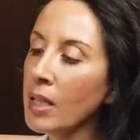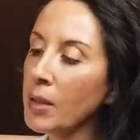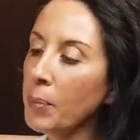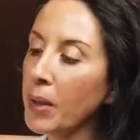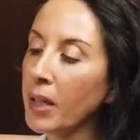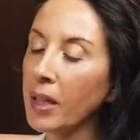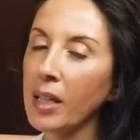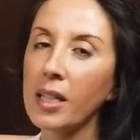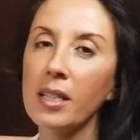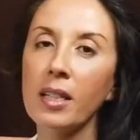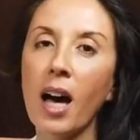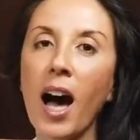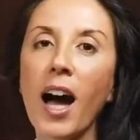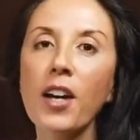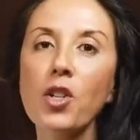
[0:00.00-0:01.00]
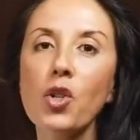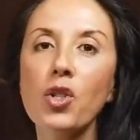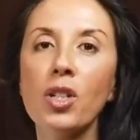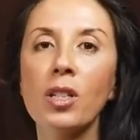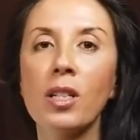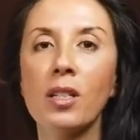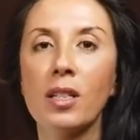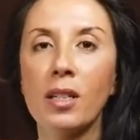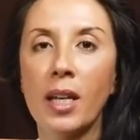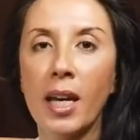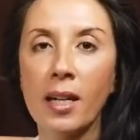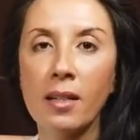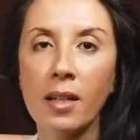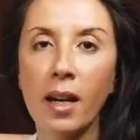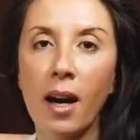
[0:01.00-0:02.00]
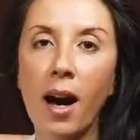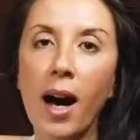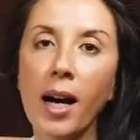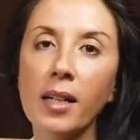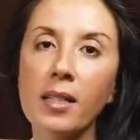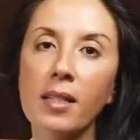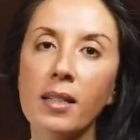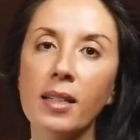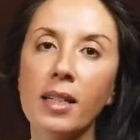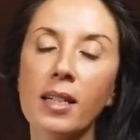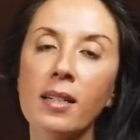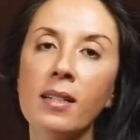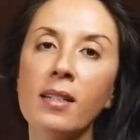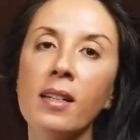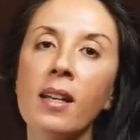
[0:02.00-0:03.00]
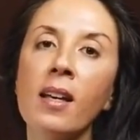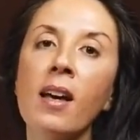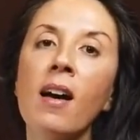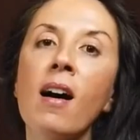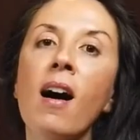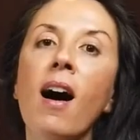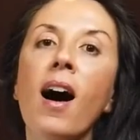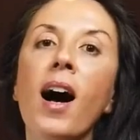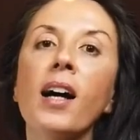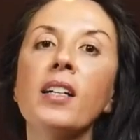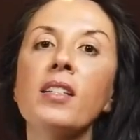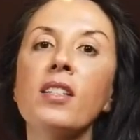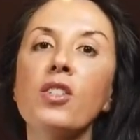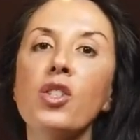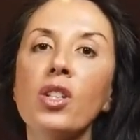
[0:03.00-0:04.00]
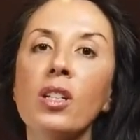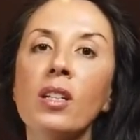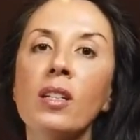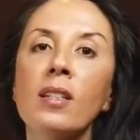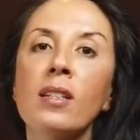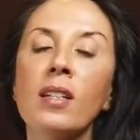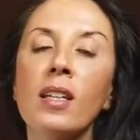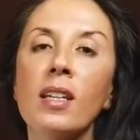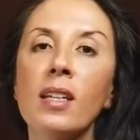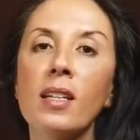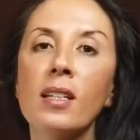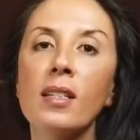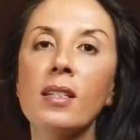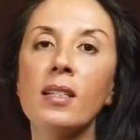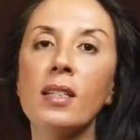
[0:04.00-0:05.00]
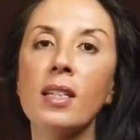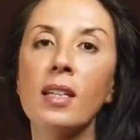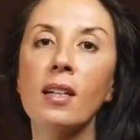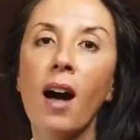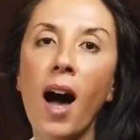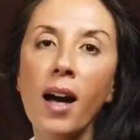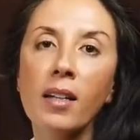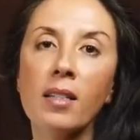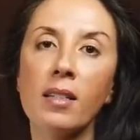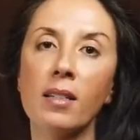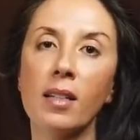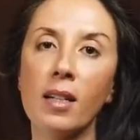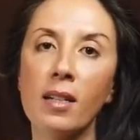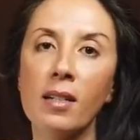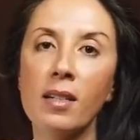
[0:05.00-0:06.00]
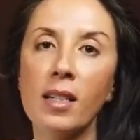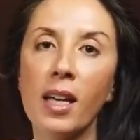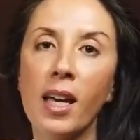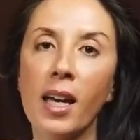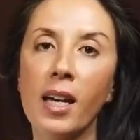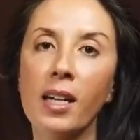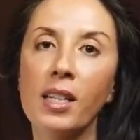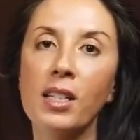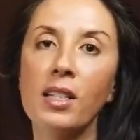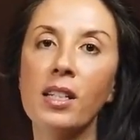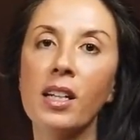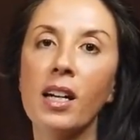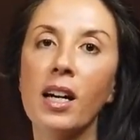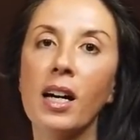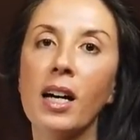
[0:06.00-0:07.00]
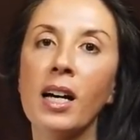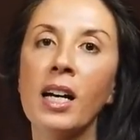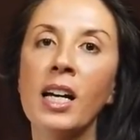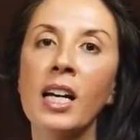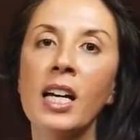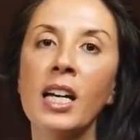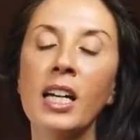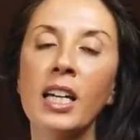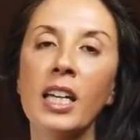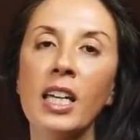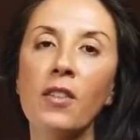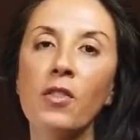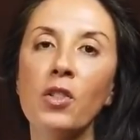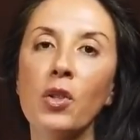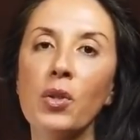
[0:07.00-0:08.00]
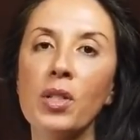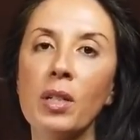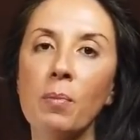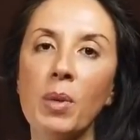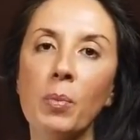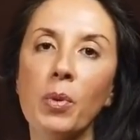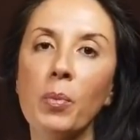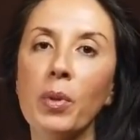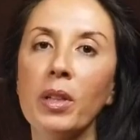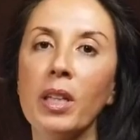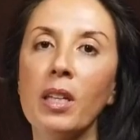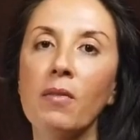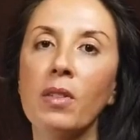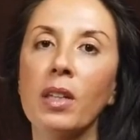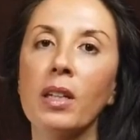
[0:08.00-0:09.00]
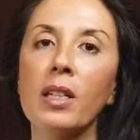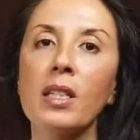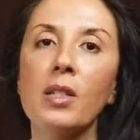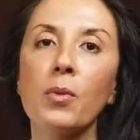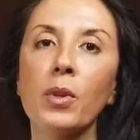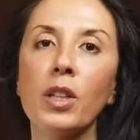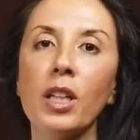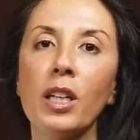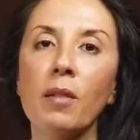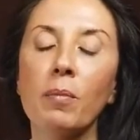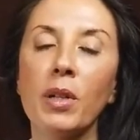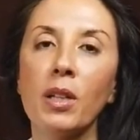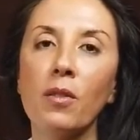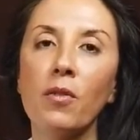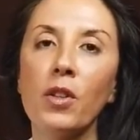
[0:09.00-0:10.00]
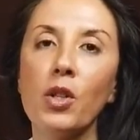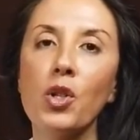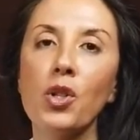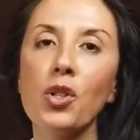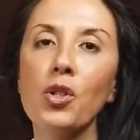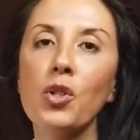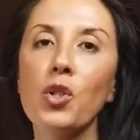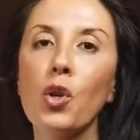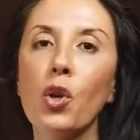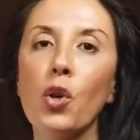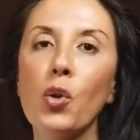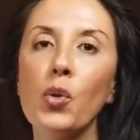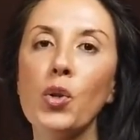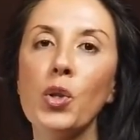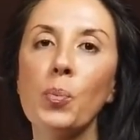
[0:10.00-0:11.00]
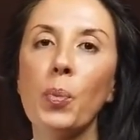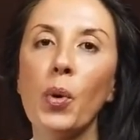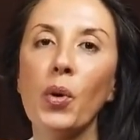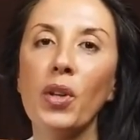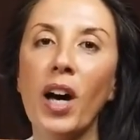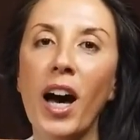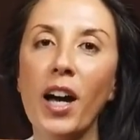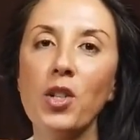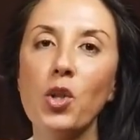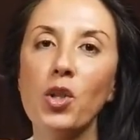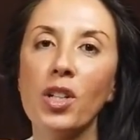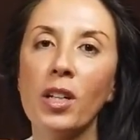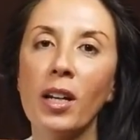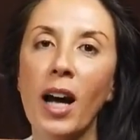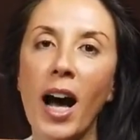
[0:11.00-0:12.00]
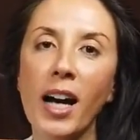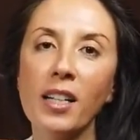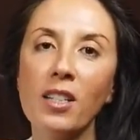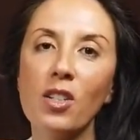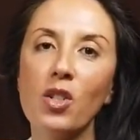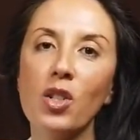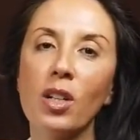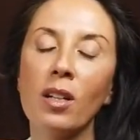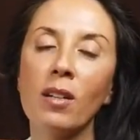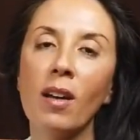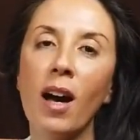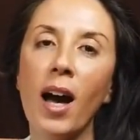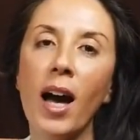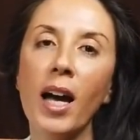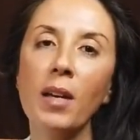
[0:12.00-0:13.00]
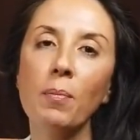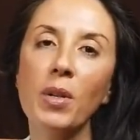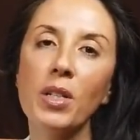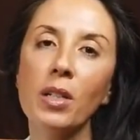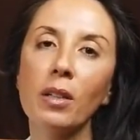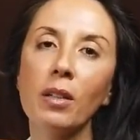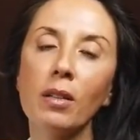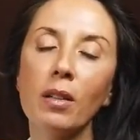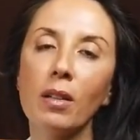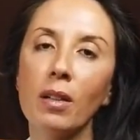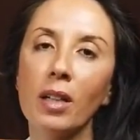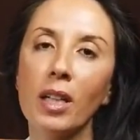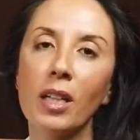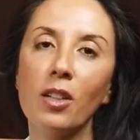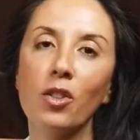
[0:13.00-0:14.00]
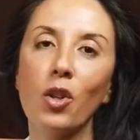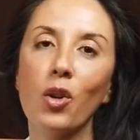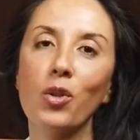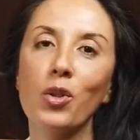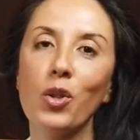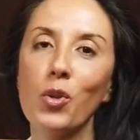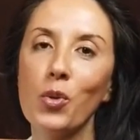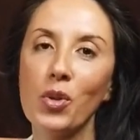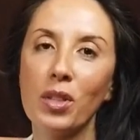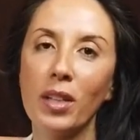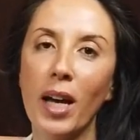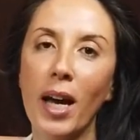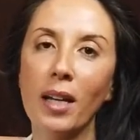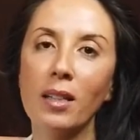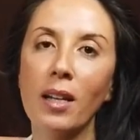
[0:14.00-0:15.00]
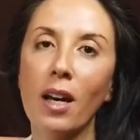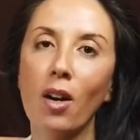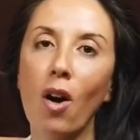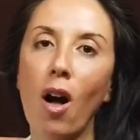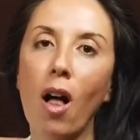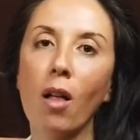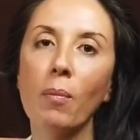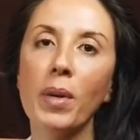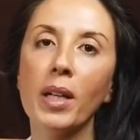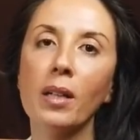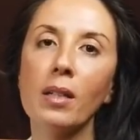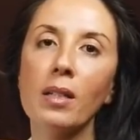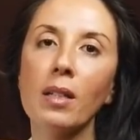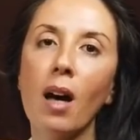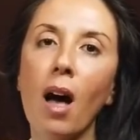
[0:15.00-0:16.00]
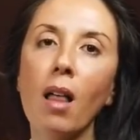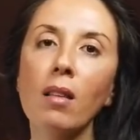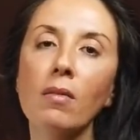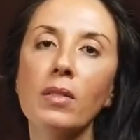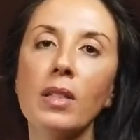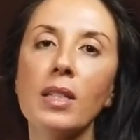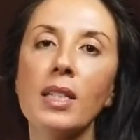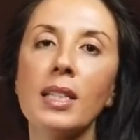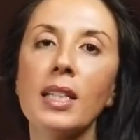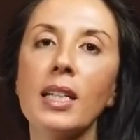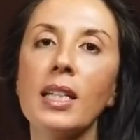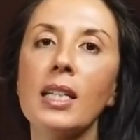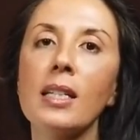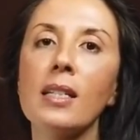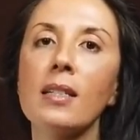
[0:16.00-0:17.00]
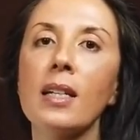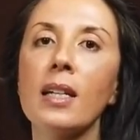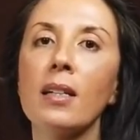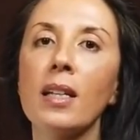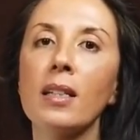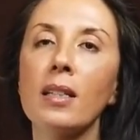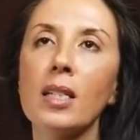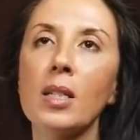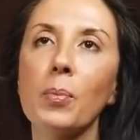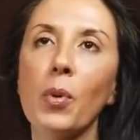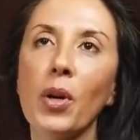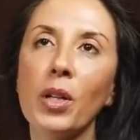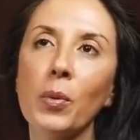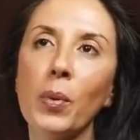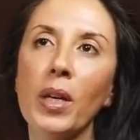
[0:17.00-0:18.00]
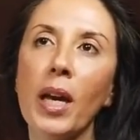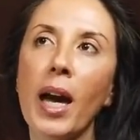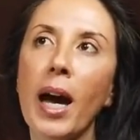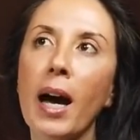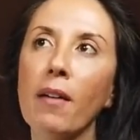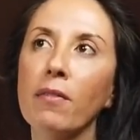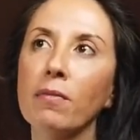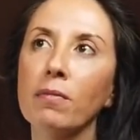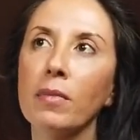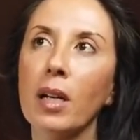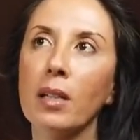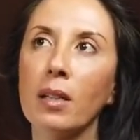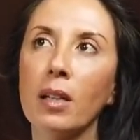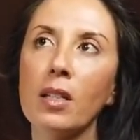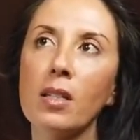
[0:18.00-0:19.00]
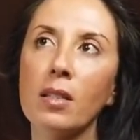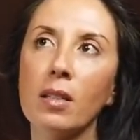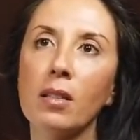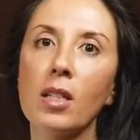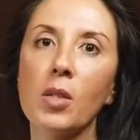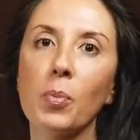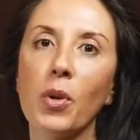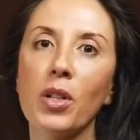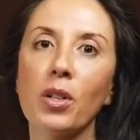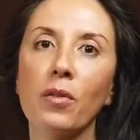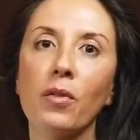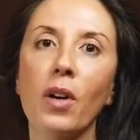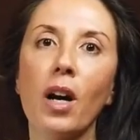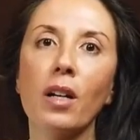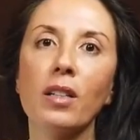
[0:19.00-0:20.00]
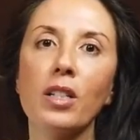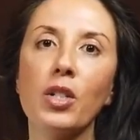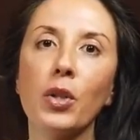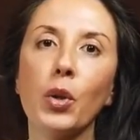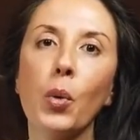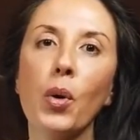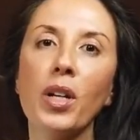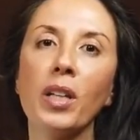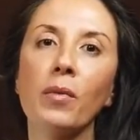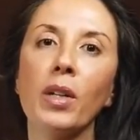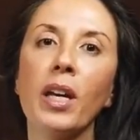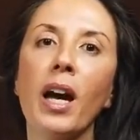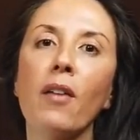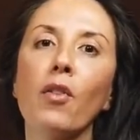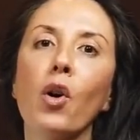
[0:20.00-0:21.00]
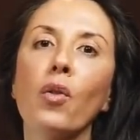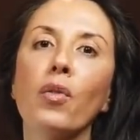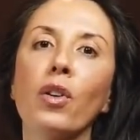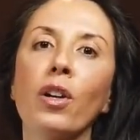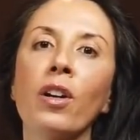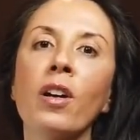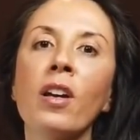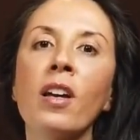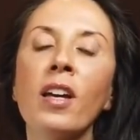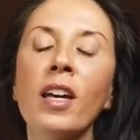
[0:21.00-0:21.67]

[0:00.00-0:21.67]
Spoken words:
is because hydrogen is an antioxidant. Oxygen is the oxidant, and even though some people believe that it's really beneficial to use both hydrogen and oxygen, I particularly don't use that at all, because all of the studies, and at this point we have, at least at this point of this recording, we have over